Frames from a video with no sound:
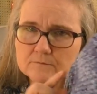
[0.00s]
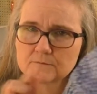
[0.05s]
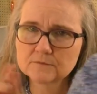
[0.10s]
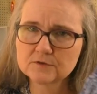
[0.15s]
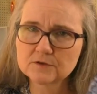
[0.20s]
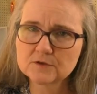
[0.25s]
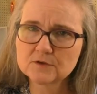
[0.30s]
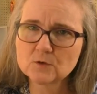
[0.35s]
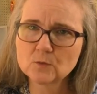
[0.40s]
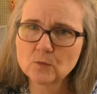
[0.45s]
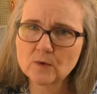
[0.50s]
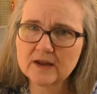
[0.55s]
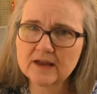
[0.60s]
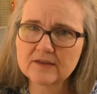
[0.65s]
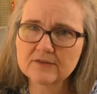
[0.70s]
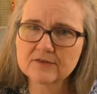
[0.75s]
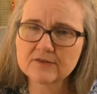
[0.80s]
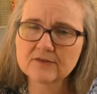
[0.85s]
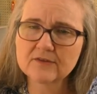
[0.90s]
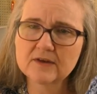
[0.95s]
to the
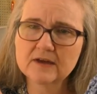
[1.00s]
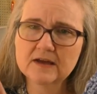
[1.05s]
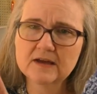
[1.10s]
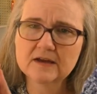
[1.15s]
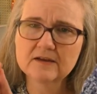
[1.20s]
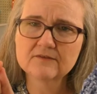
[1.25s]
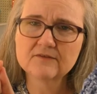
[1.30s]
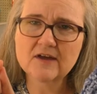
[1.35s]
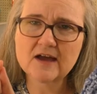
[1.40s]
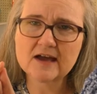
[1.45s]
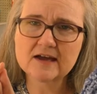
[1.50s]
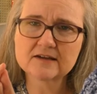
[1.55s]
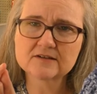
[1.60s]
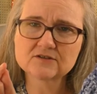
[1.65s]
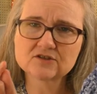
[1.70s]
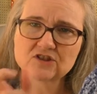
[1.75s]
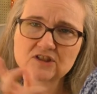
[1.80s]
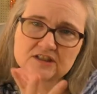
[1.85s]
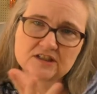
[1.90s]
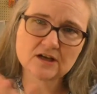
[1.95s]
width that
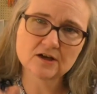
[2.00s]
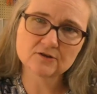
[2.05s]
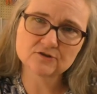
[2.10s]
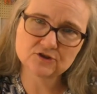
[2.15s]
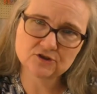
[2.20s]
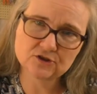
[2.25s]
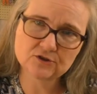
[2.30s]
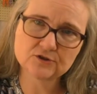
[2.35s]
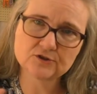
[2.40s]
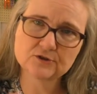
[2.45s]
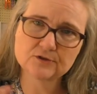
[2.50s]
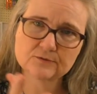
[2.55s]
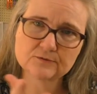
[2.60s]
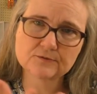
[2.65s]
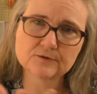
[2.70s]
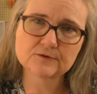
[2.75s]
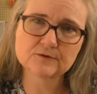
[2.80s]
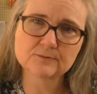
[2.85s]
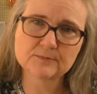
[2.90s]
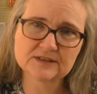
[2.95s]
she tells you to
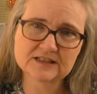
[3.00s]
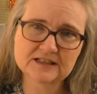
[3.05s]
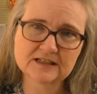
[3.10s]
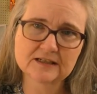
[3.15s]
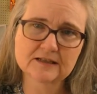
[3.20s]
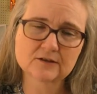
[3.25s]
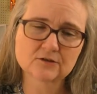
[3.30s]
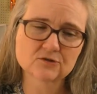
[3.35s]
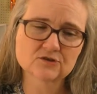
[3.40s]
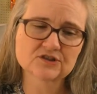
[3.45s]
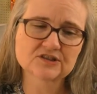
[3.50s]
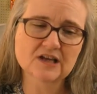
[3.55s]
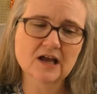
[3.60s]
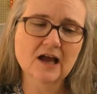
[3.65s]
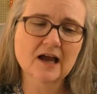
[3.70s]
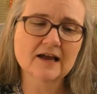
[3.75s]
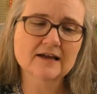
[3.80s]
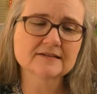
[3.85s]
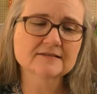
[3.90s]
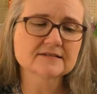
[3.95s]
for the particular
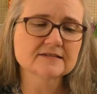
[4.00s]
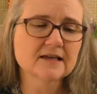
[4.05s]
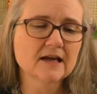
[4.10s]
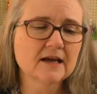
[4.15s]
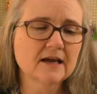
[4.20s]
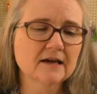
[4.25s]
size.